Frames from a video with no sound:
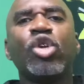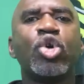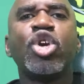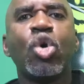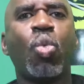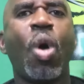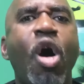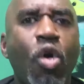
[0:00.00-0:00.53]
one
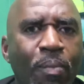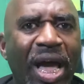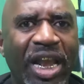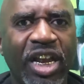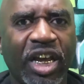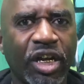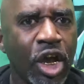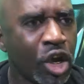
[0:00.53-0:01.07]
do you
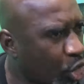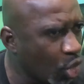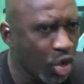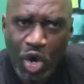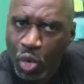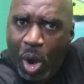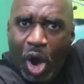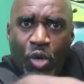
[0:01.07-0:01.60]
want, my nigga?
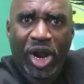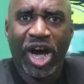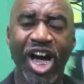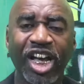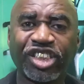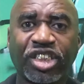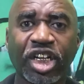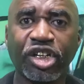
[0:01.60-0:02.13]
Do you
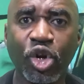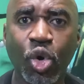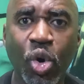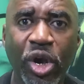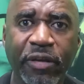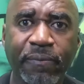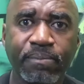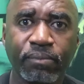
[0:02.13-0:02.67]
want us to
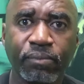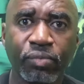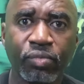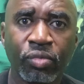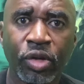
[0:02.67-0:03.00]
do it?